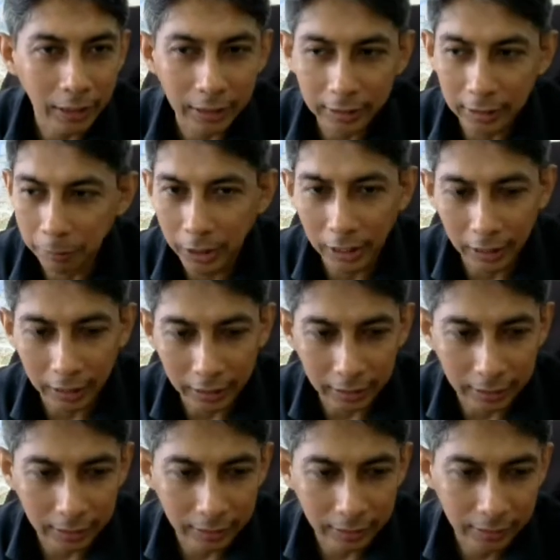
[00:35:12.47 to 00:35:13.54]
something like
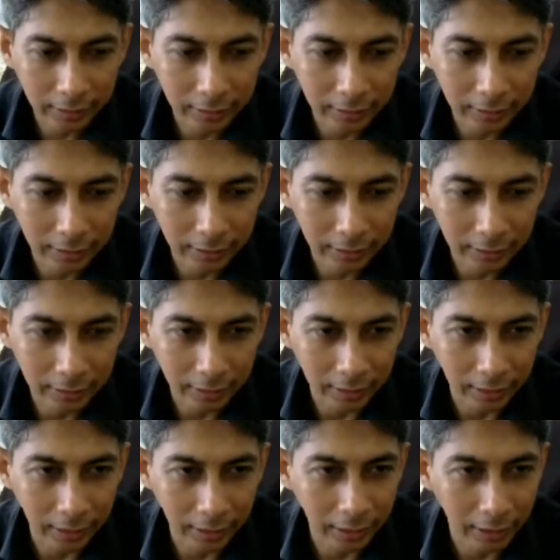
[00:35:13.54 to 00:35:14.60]
this?
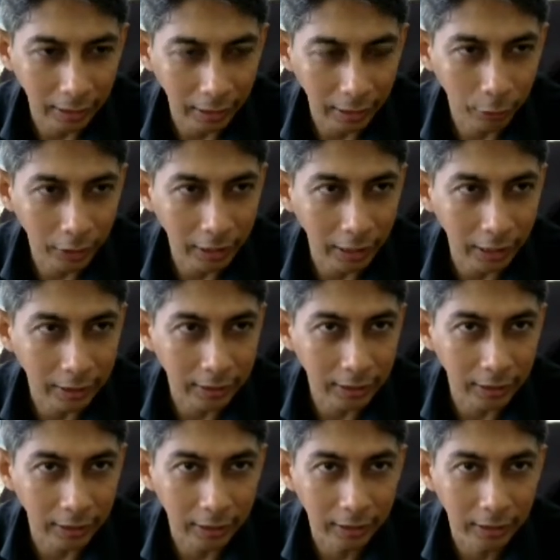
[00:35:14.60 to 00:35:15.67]
Anyone can
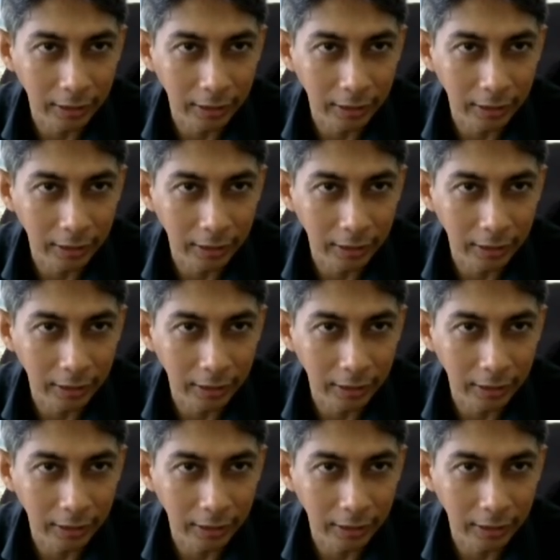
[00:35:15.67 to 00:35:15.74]
answer.